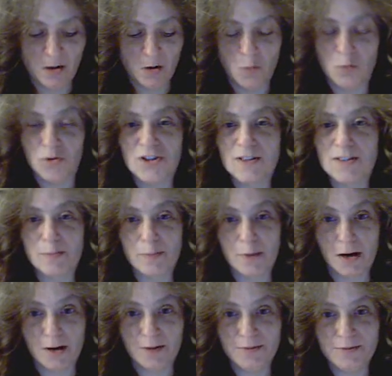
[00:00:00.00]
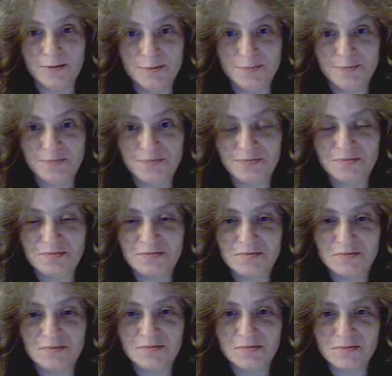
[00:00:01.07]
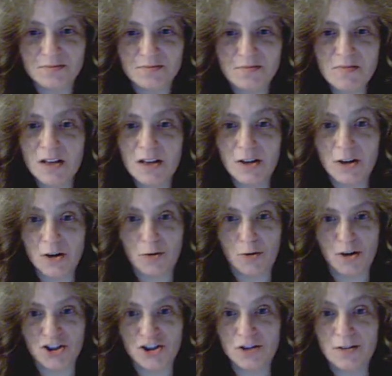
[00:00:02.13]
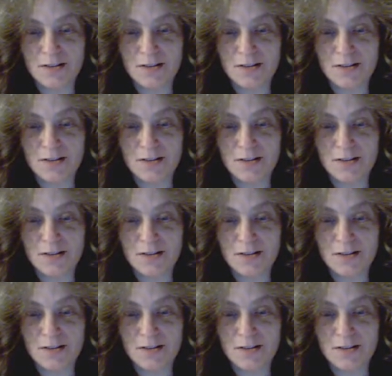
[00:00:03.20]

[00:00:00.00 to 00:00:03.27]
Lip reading: which is above congressional